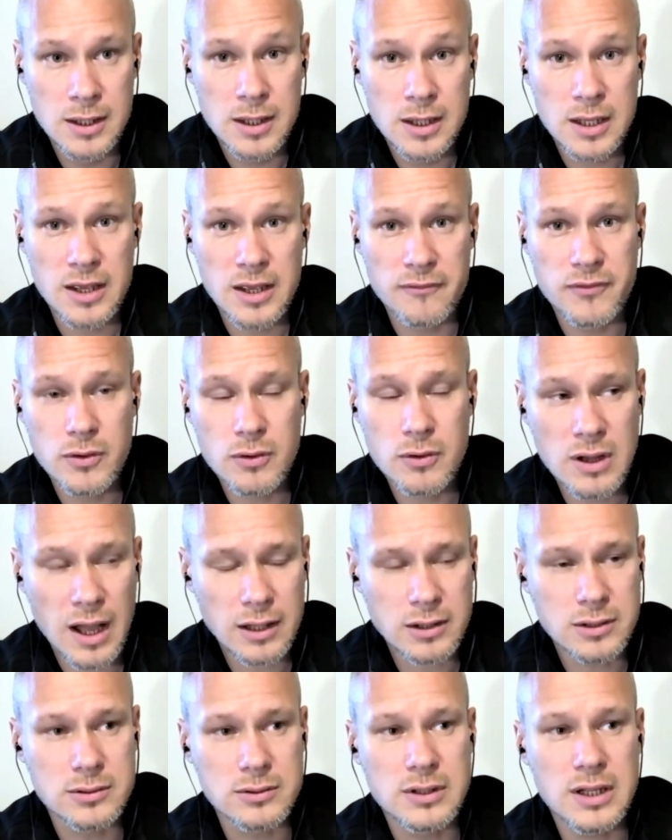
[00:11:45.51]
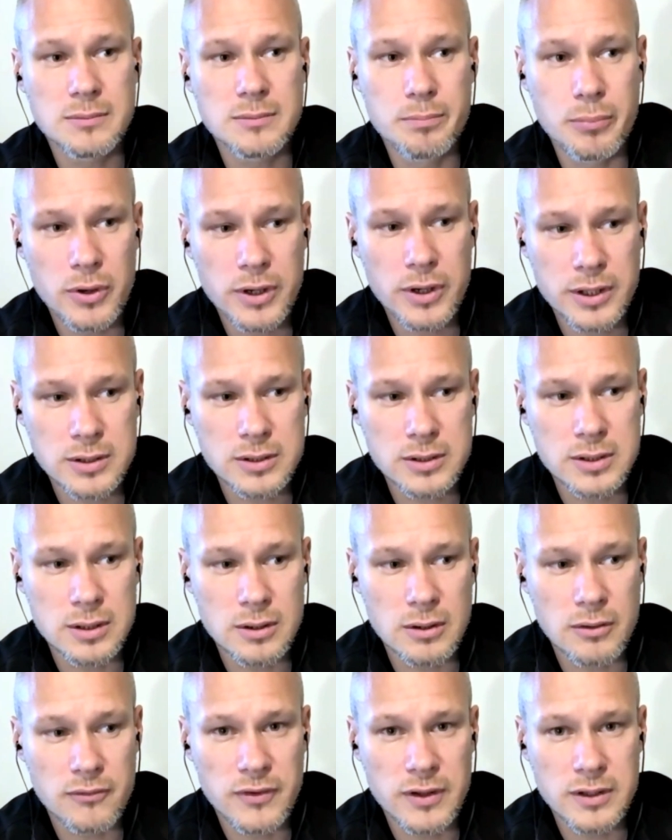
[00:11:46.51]
If you got to that point
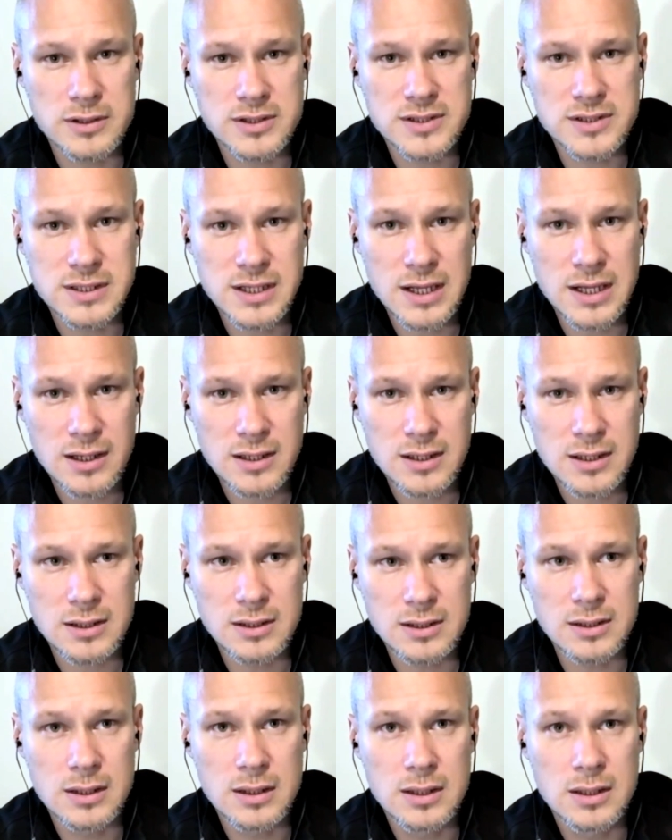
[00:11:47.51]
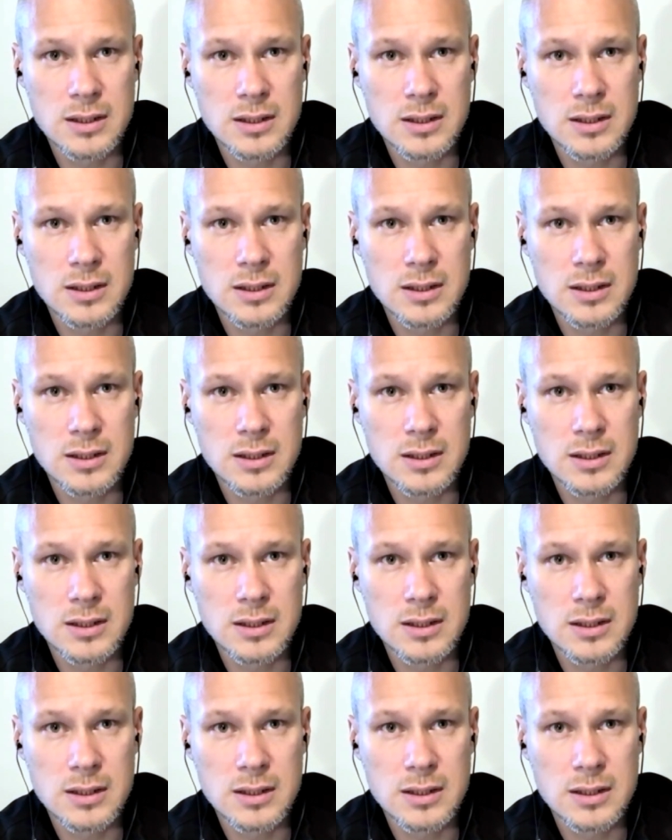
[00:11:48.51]
of understanding